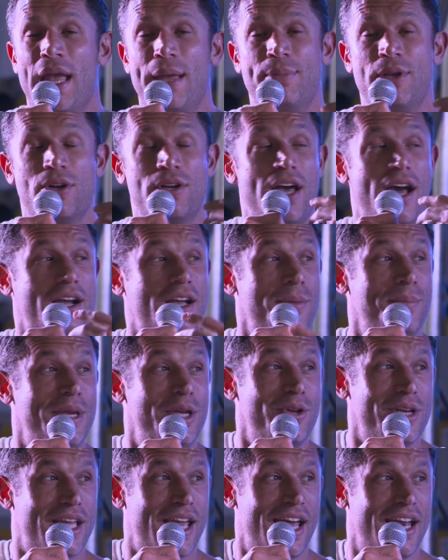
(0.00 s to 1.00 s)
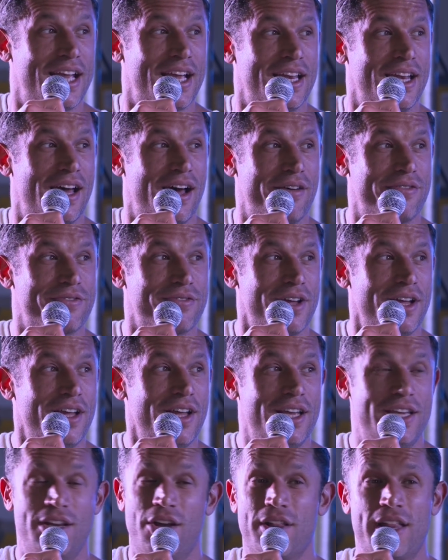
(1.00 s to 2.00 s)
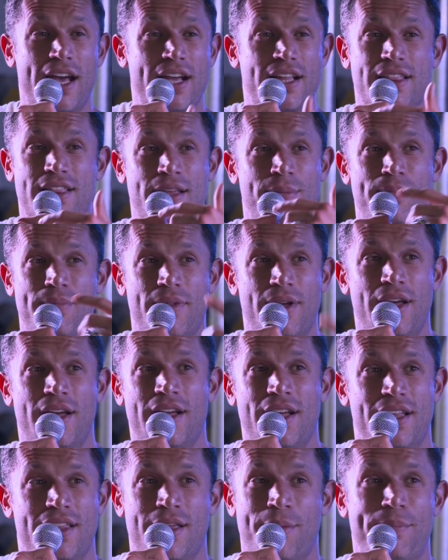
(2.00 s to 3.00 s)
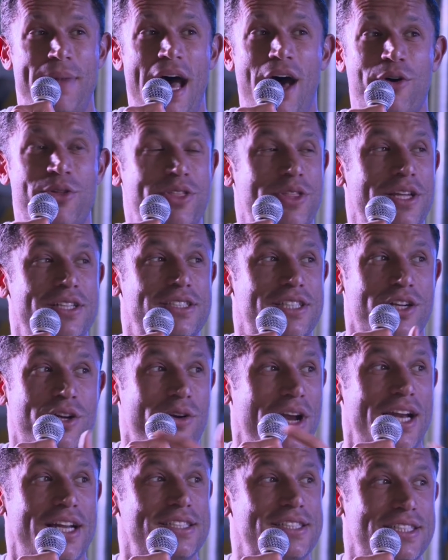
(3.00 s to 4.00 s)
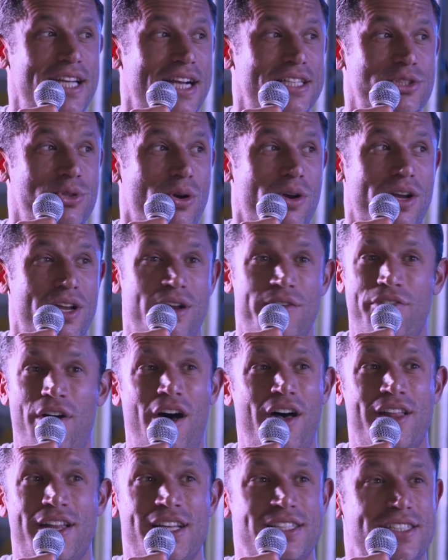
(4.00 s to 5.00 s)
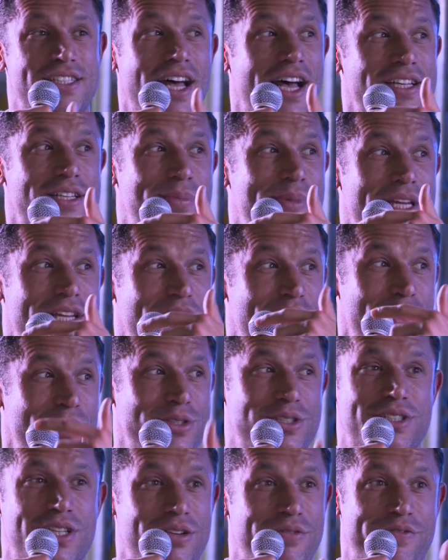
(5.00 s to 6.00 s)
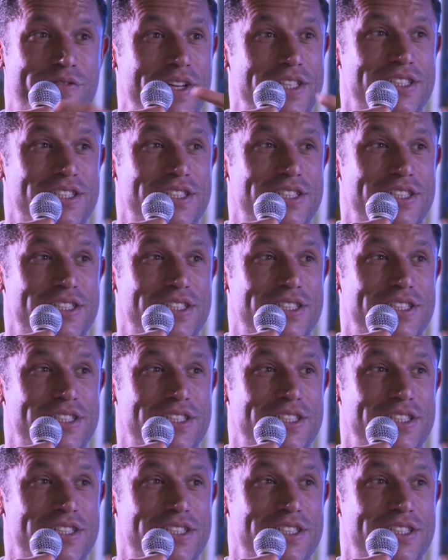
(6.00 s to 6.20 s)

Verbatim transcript: you? Maybe you're not communicating enough. You know, like the the mouth is the greatest sex organ of all, and it's not to be used in